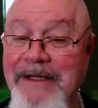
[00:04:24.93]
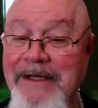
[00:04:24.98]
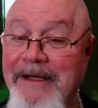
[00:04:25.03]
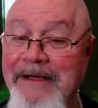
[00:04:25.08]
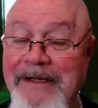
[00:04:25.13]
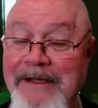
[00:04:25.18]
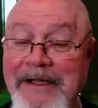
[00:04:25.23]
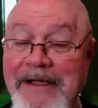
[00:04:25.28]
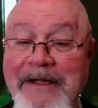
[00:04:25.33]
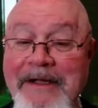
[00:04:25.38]

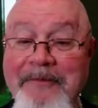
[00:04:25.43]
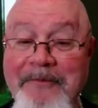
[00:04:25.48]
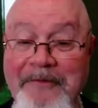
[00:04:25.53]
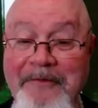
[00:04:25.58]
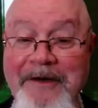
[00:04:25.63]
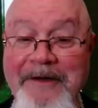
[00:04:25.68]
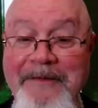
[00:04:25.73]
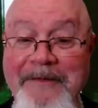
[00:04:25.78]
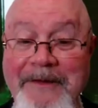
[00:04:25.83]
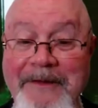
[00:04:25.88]
Again,
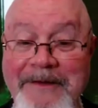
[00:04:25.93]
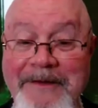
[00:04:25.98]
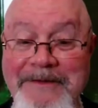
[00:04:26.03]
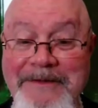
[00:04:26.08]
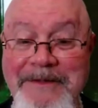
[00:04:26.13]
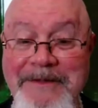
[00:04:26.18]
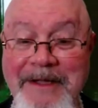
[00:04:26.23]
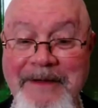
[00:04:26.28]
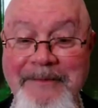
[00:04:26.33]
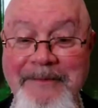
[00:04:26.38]
run those
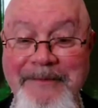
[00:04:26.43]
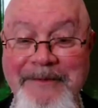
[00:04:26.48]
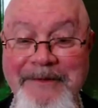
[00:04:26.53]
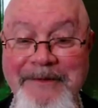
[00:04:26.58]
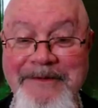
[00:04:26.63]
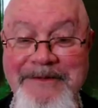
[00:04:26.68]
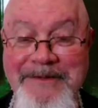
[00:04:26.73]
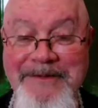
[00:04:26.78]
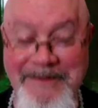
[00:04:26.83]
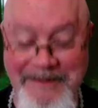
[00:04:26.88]

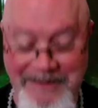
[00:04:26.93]
numbers.